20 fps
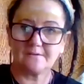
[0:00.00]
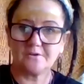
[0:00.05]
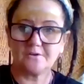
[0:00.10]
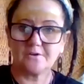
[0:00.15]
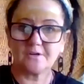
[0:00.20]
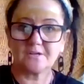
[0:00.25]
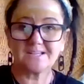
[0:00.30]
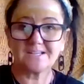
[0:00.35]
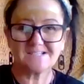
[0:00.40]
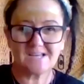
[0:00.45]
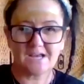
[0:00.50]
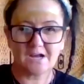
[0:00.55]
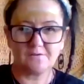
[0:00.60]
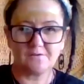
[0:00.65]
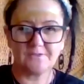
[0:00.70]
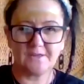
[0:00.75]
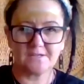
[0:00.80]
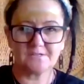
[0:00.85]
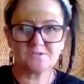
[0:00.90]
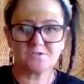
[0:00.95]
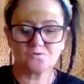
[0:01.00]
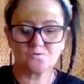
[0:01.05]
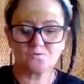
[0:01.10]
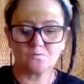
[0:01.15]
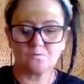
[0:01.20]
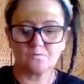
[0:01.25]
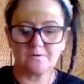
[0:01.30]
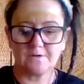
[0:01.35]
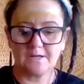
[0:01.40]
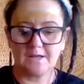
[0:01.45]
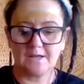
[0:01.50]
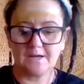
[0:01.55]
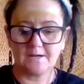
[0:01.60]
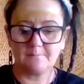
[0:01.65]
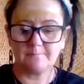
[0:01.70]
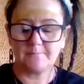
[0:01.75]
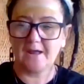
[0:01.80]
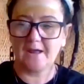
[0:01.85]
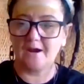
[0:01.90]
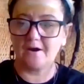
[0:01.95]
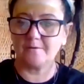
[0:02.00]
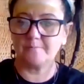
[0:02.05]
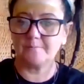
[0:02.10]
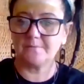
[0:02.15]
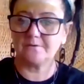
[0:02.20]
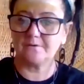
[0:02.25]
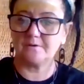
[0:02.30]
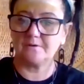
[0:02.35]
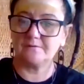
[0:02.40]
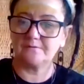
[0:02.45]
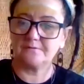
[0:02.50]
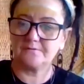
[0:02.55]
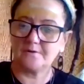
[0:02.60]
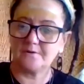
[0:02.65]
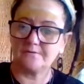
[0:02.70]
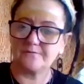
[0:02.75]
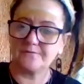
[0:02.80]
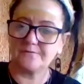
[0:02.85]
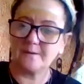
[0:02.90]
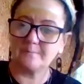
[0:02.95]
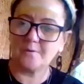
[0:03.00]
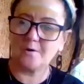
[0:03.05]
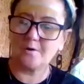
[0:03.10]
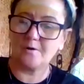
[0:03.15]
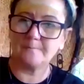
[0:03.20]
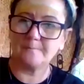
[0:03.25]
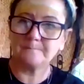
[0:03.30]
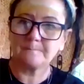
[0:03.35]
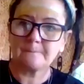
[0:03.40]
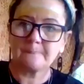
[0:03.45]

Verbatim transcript: you know, can tell that story and empowerment of, of that pot.